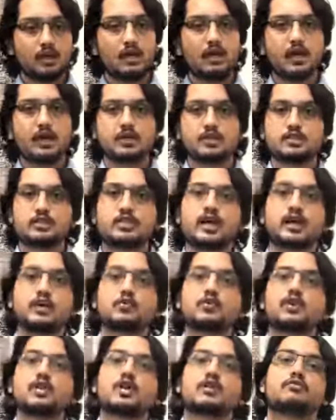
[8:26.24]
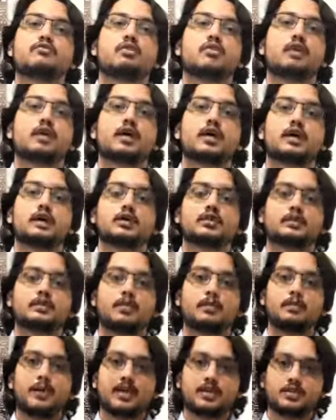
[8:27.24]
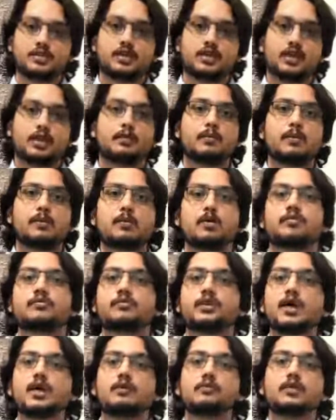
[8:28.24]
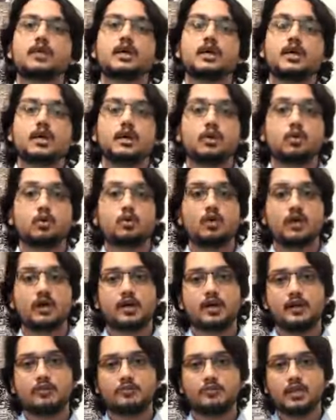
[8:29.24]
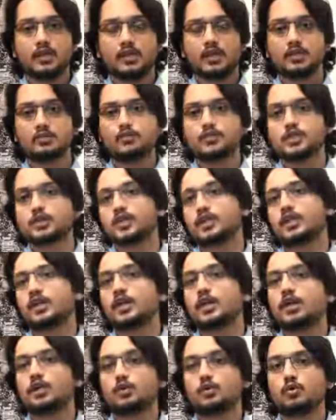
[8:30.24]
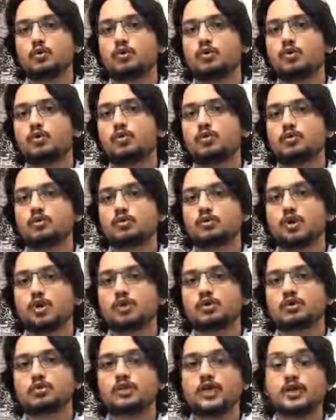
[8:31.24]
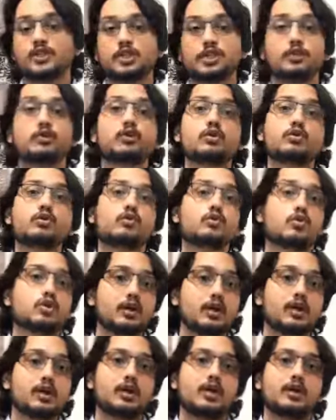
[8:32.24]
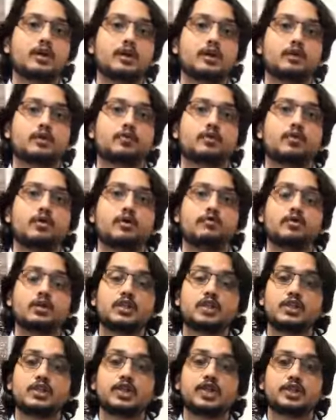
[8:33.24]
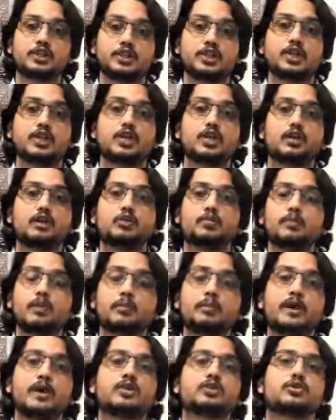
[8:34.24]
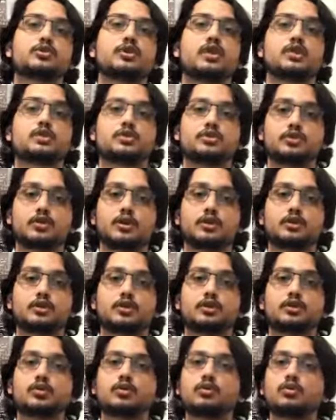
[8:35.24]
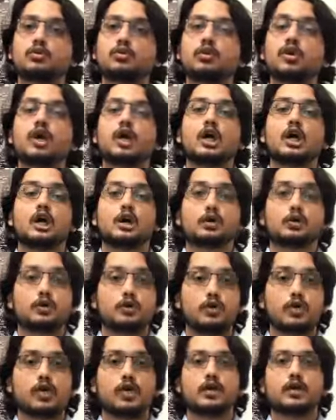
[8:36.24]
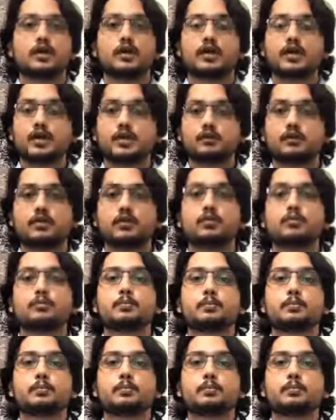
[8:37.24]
I sat with her for uh, some extended amount of time told her everything which she needed to know uh, so that she could do good in her interview, everything that she needed to prepare so that she, uh, she could do good in her interview.